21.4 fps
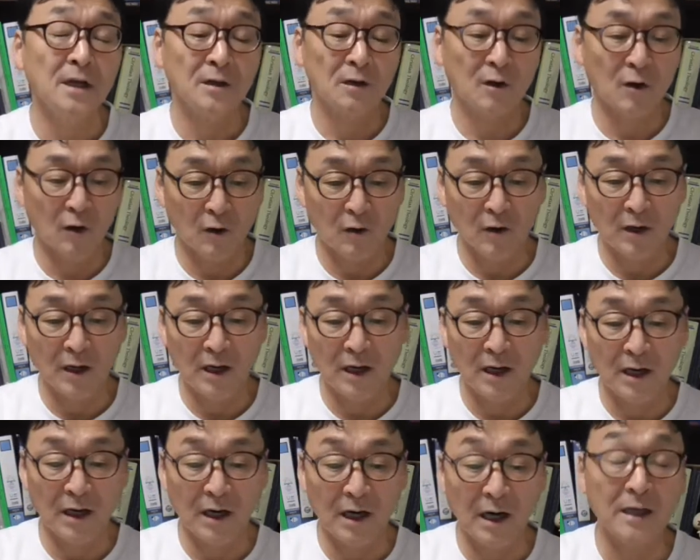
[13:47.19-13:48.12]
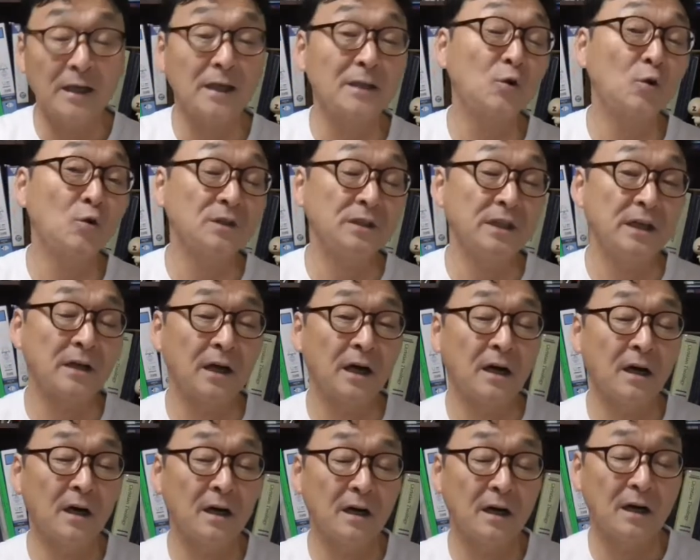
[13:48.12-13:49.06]
called uh, Anatolia,
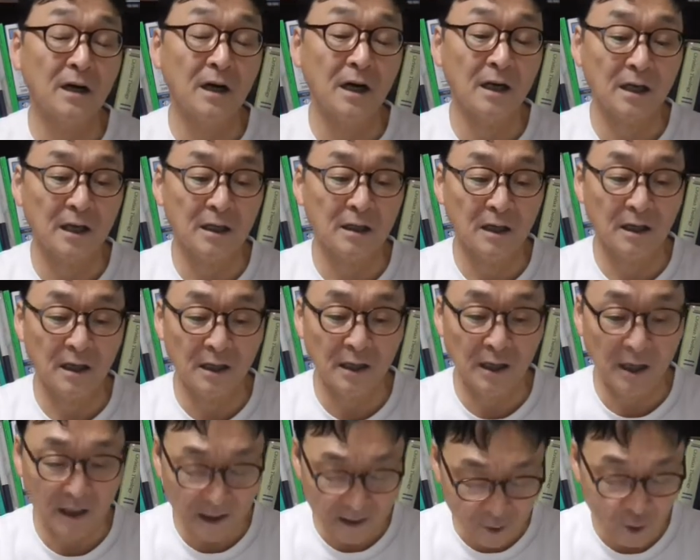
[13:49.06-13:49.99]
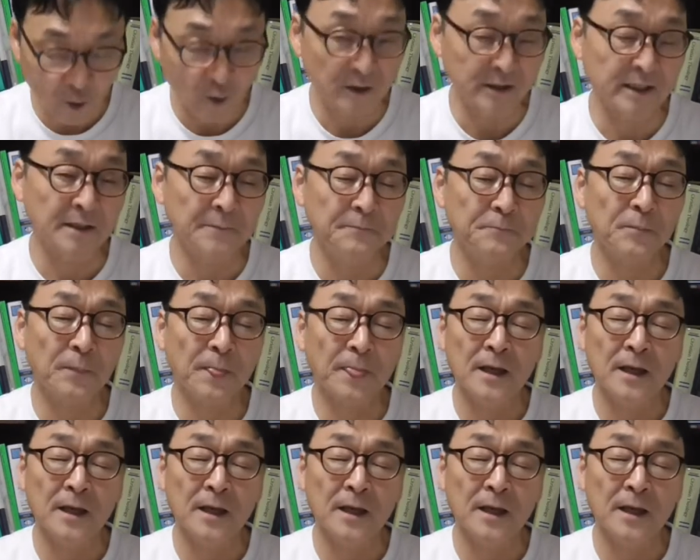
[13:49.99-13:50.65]
Ana Anatolia,